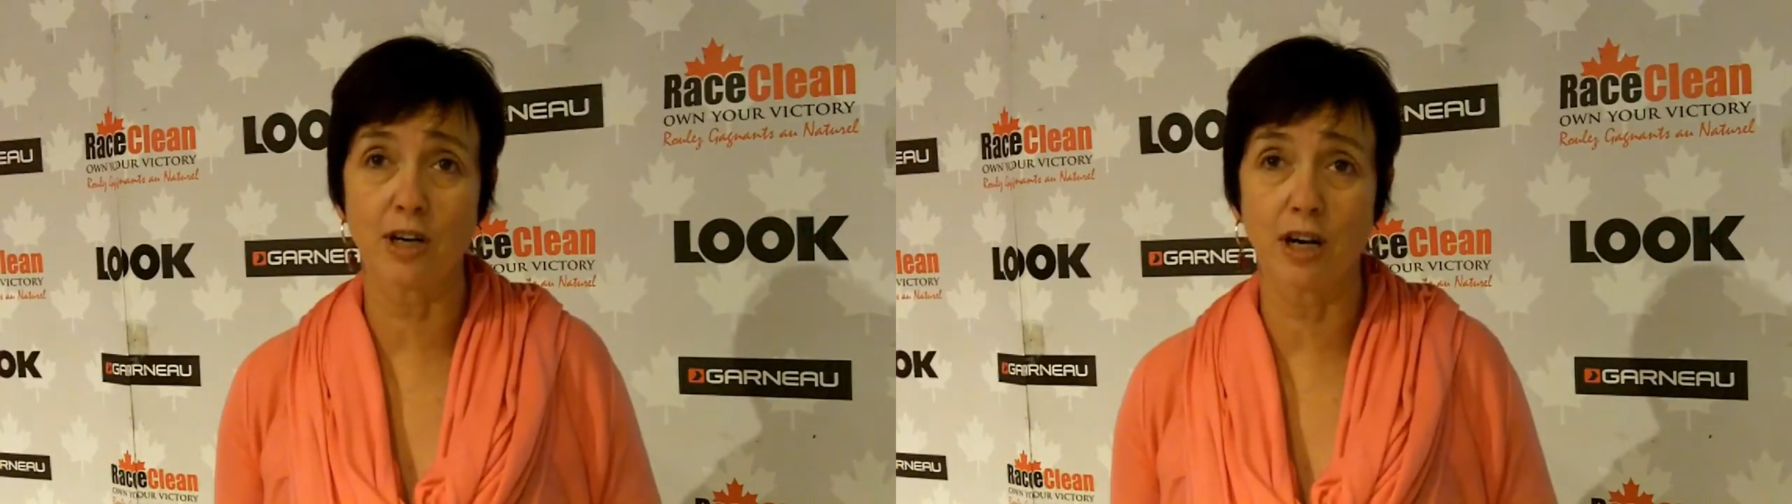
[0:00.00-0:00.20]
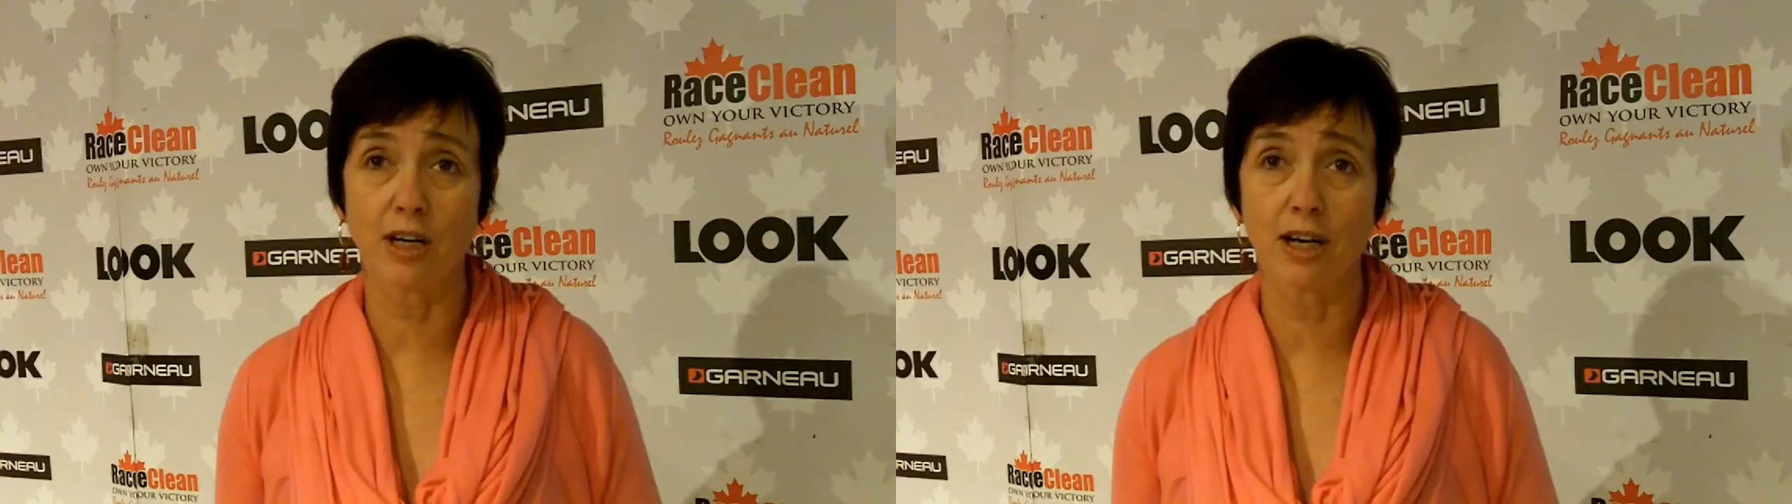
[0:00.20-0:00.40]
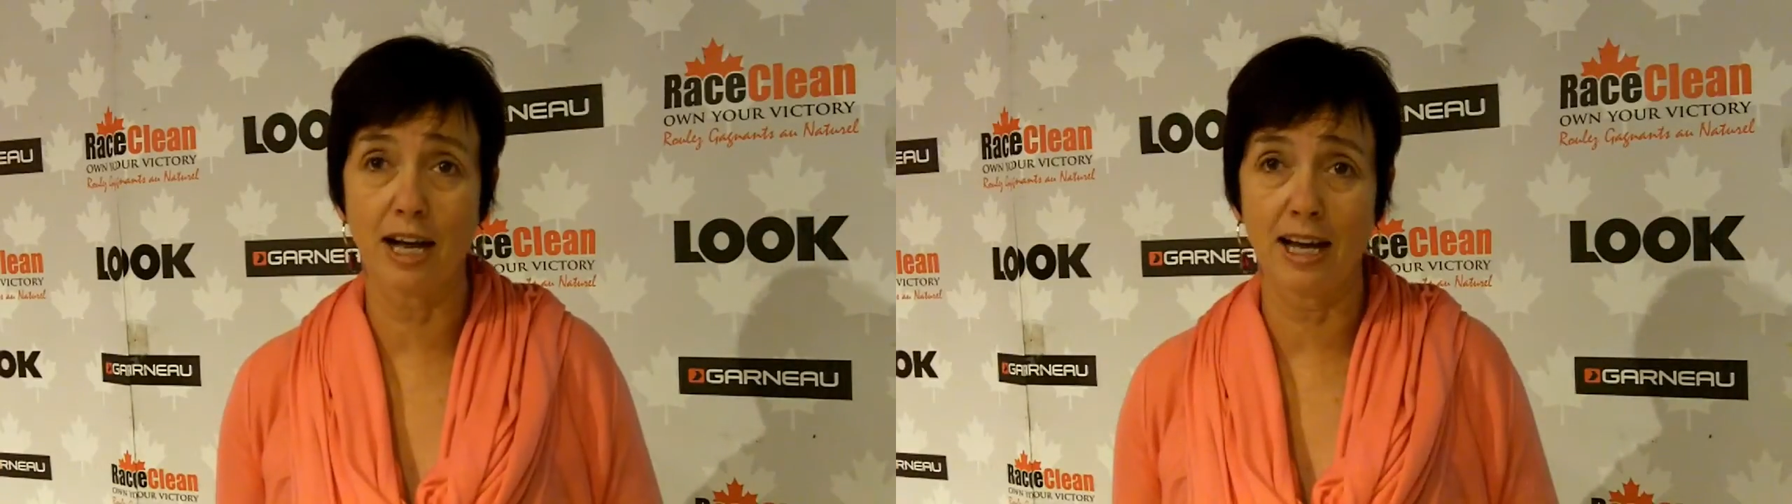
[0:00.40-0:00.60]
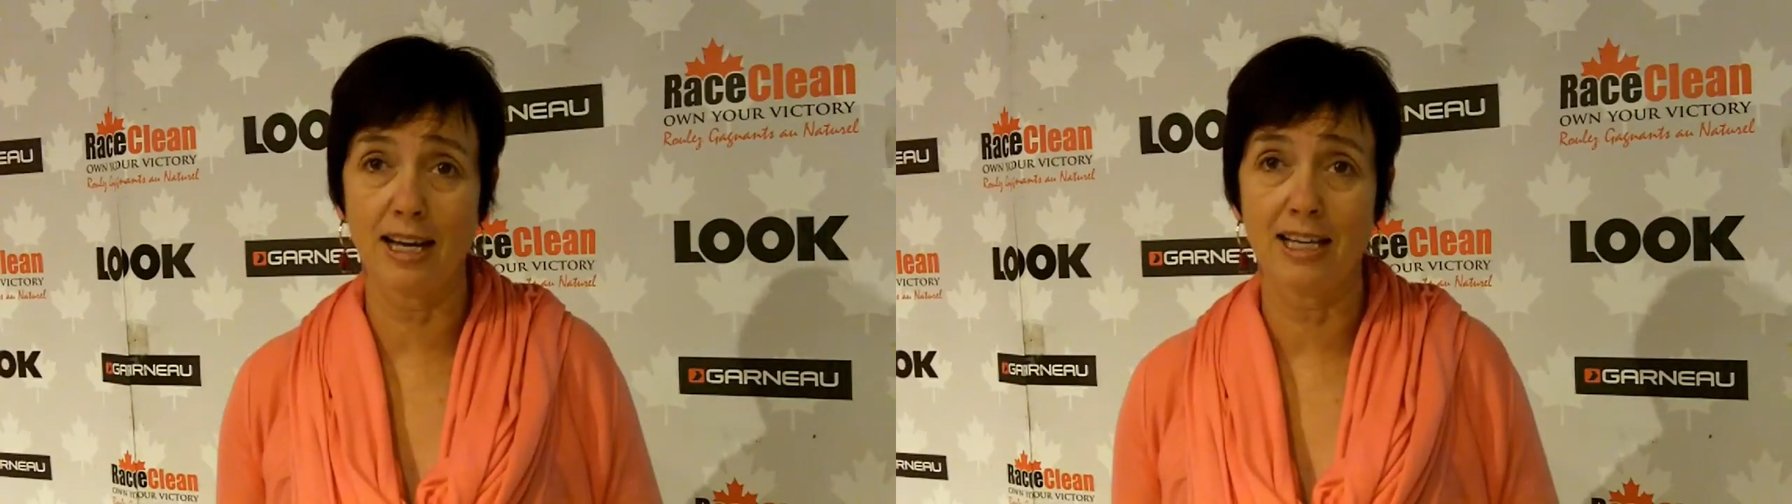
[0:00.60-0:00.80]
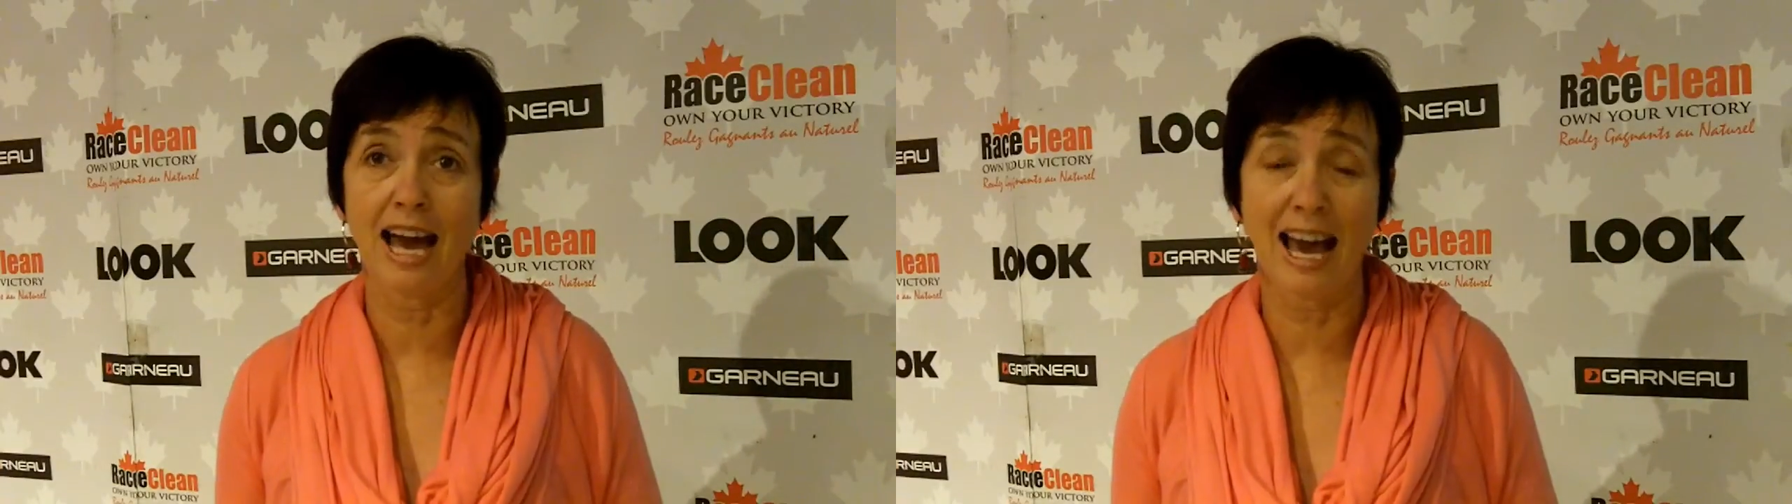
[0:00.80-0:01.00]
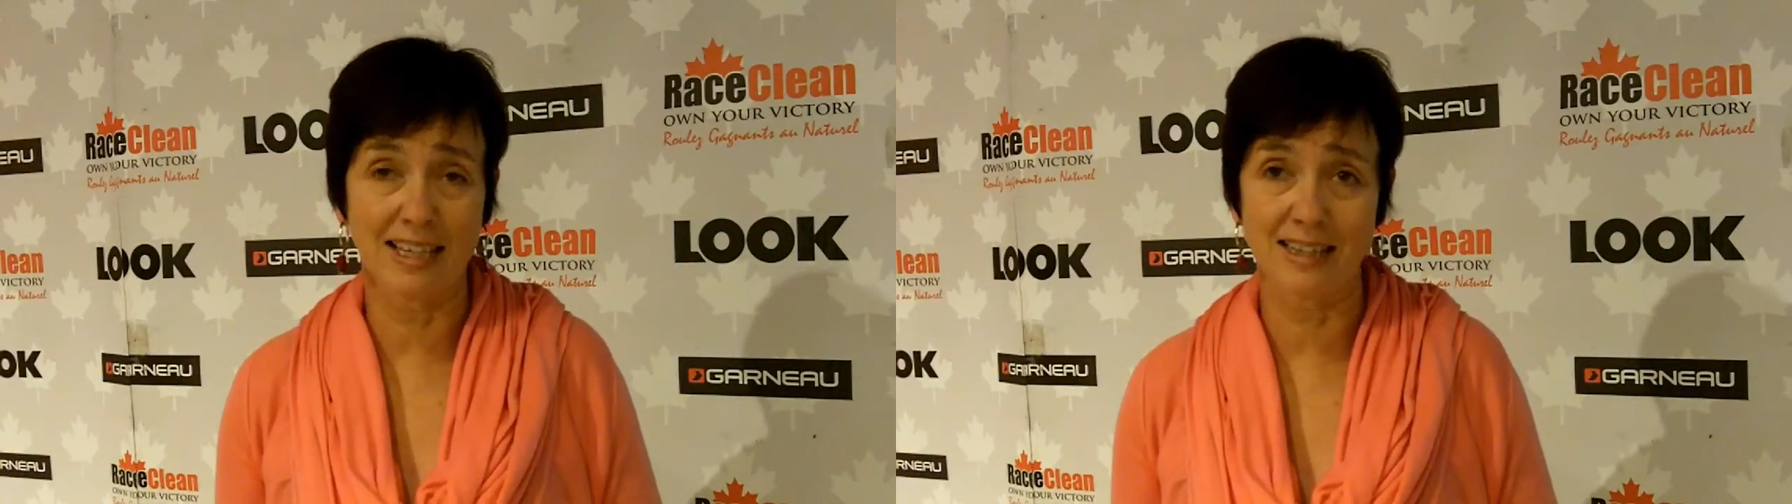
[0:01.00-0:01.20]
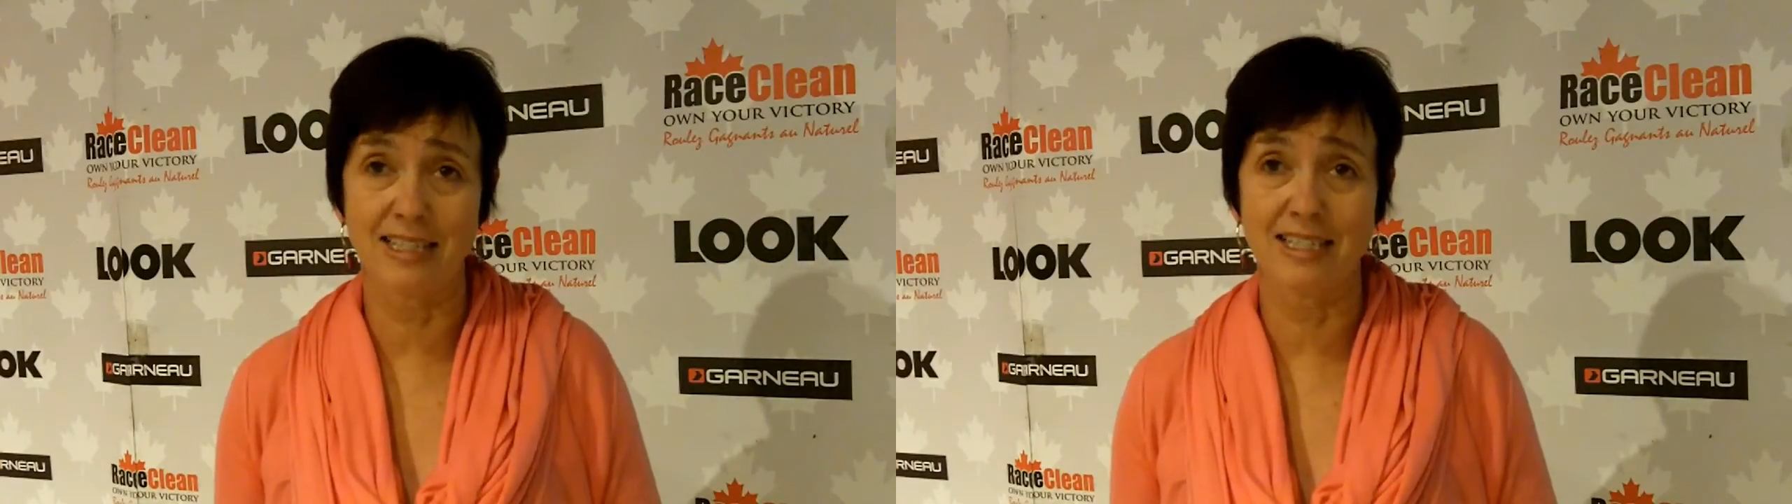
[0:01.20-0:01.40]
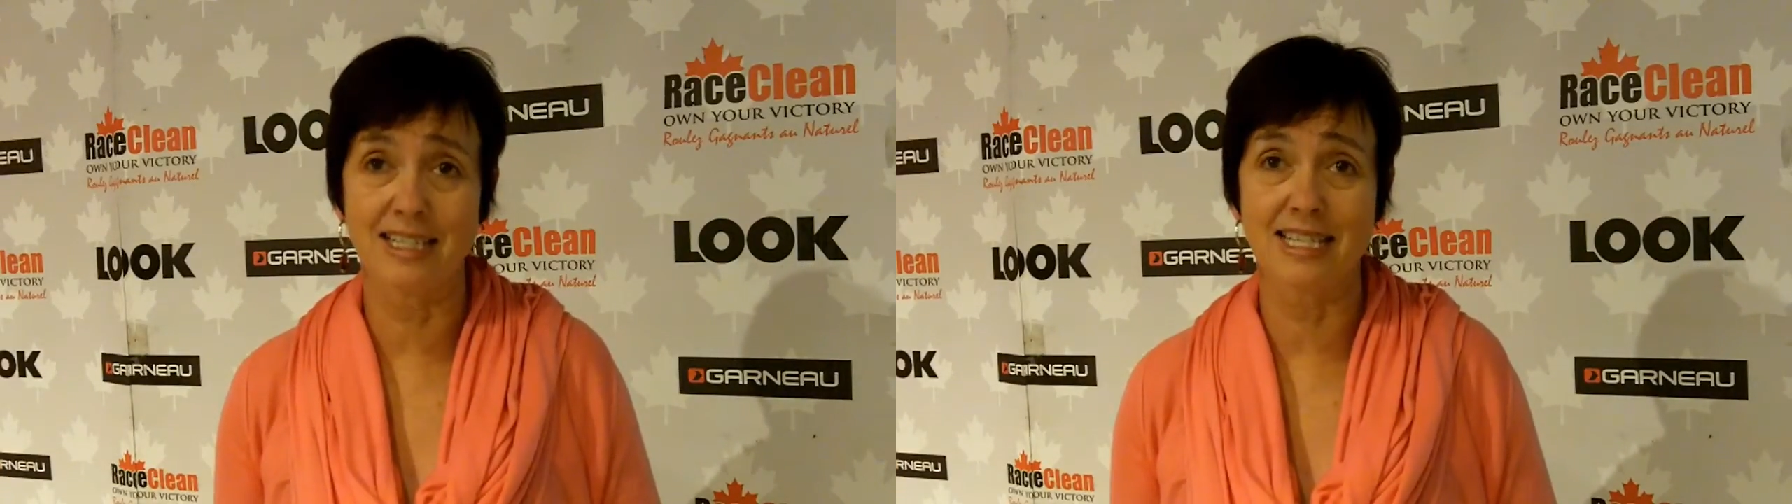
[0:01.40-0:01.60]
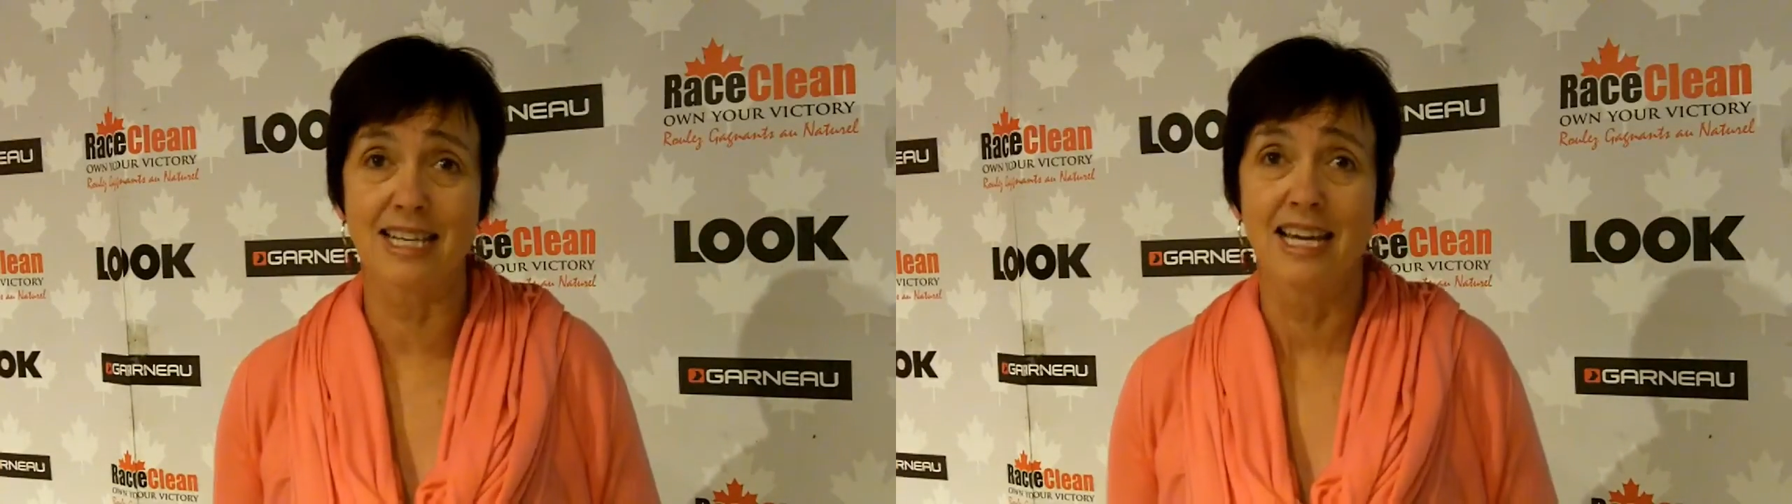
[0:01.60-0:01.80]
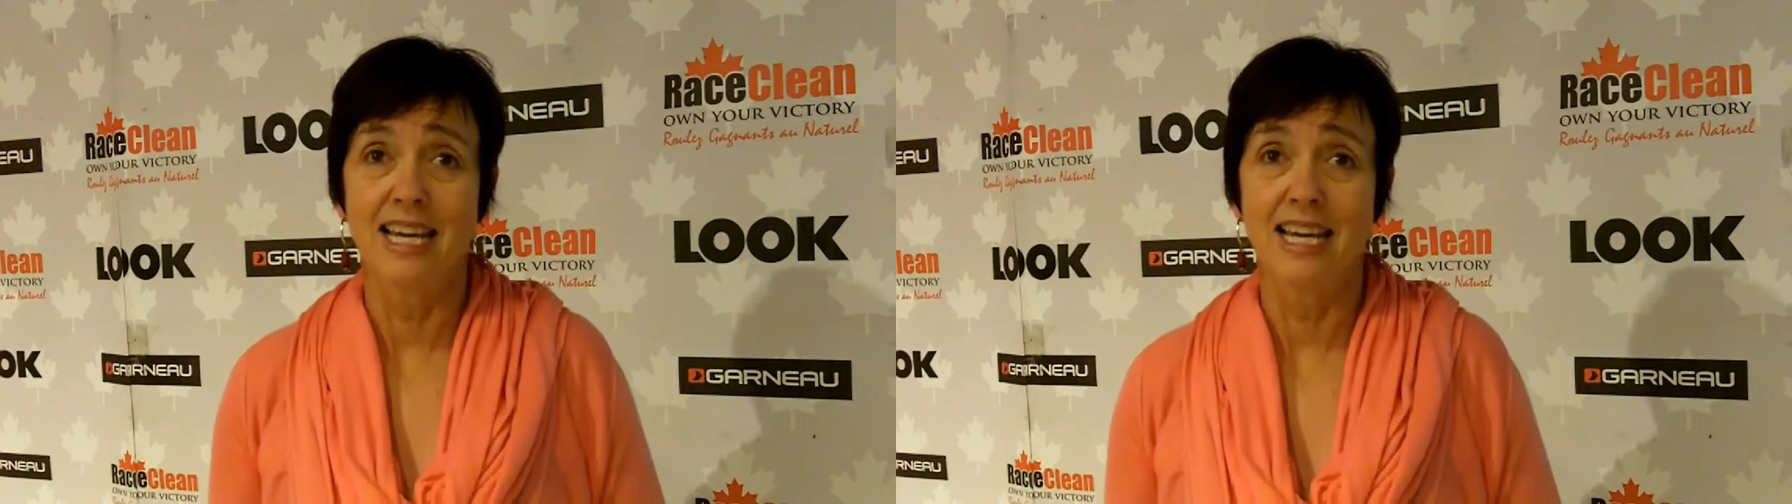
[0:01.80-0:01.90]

our uh, athletes.